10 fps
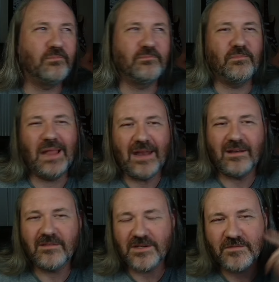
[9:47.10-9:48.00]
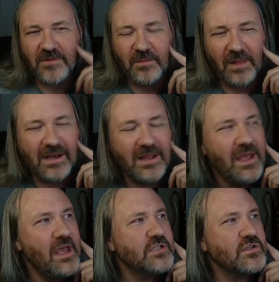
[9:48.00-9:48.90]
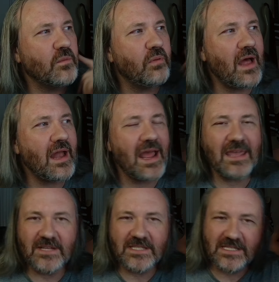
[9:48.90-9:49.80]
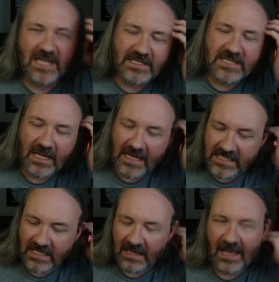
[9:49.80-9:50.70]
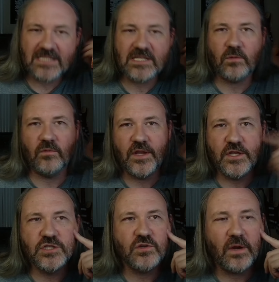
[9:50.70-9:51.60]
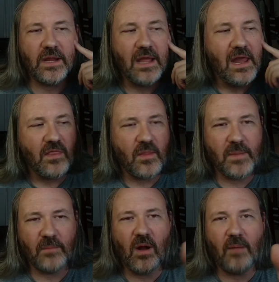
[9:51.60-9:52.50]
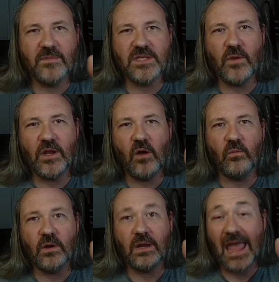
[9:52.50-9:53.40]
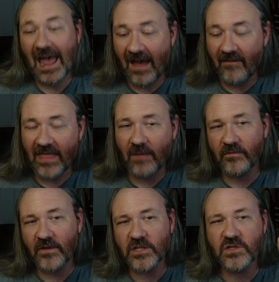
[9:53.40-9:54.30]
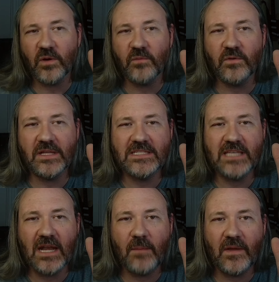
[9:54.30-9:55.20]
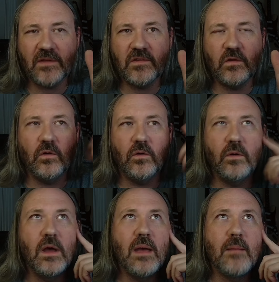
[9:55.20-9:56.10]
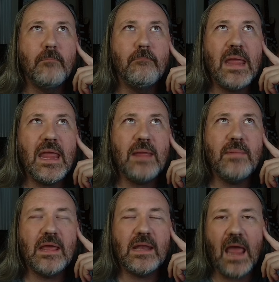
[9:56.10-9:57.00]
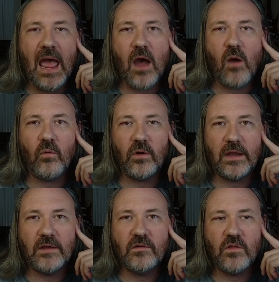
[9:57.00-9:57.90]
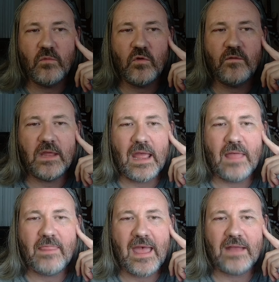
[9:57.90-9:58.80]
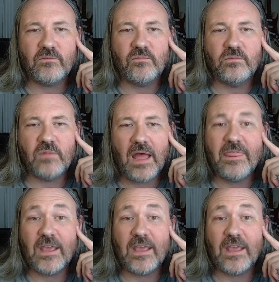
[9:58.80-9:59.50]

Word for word: bland. They're just very bland. So the plot, I give it a 6 out of 10. It's a classic revenge story. The big problem is that we don't have that revenge story really set up until maybe an hour into the movie, and that I think